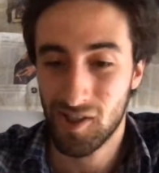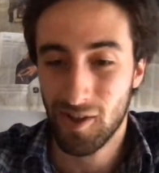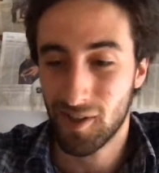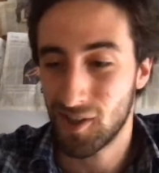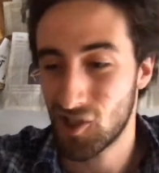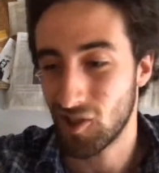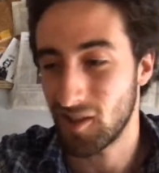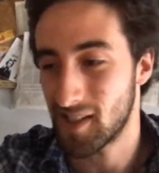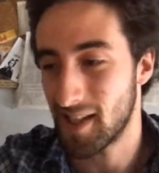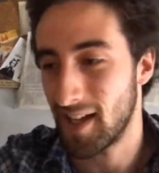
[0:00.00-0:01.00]
So the conditional
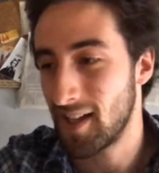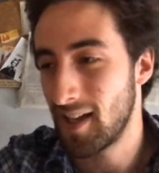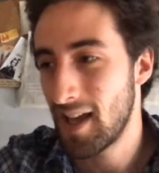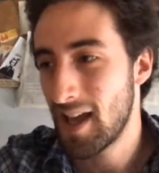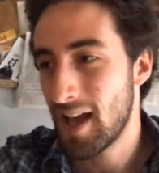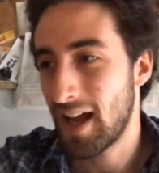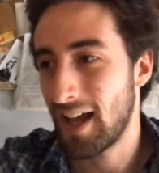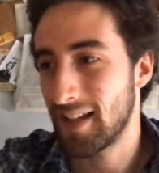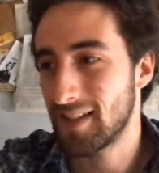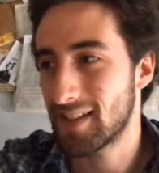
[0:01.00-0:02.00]
is there,
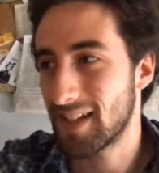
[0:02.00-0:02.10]
and